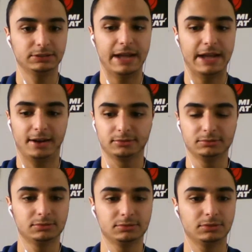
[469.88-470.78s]

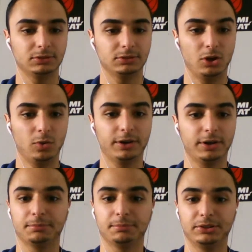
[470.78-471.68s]
down
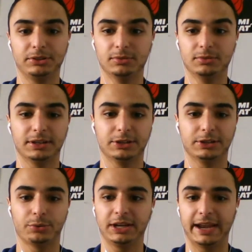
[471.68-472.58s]
lower in the
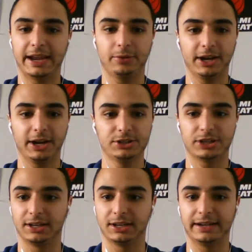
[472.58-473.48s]
3K range. I
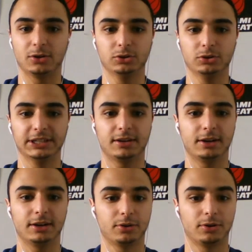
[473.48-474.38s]
like Jose
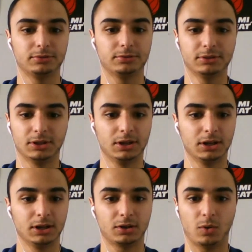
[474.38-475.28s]
Calderon
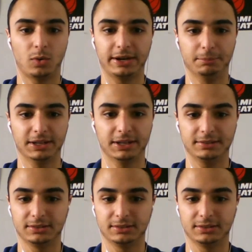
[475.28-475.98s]
quite a bit.